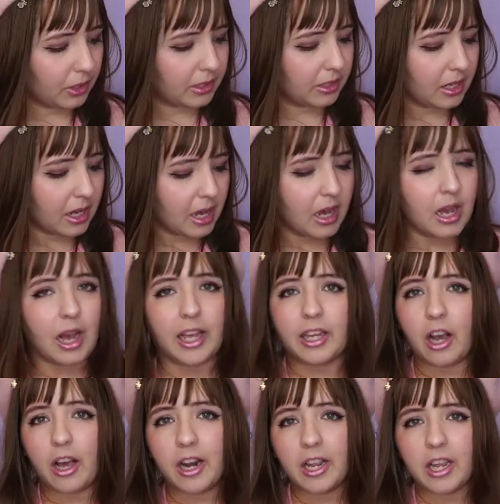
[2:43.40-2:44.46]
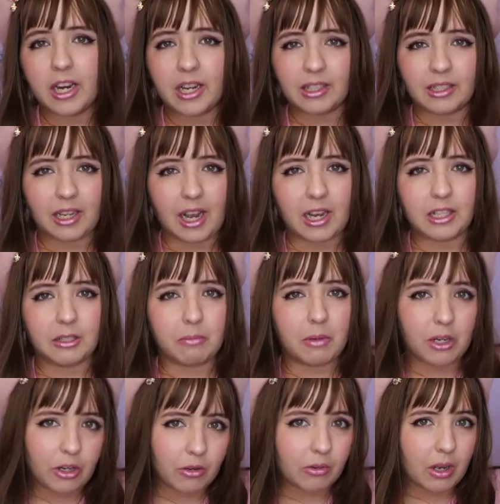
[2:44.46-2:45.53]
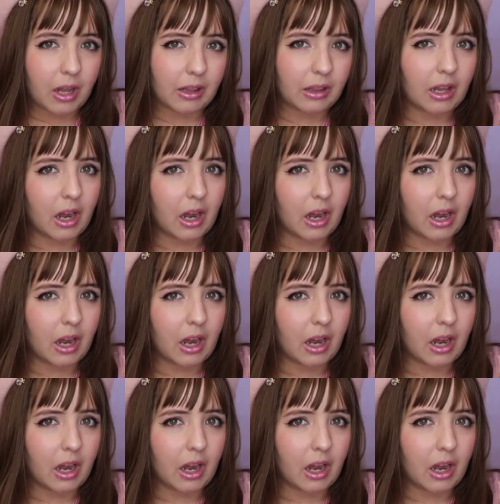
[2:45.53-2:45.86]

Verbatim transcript: dress. I got it in a size medium and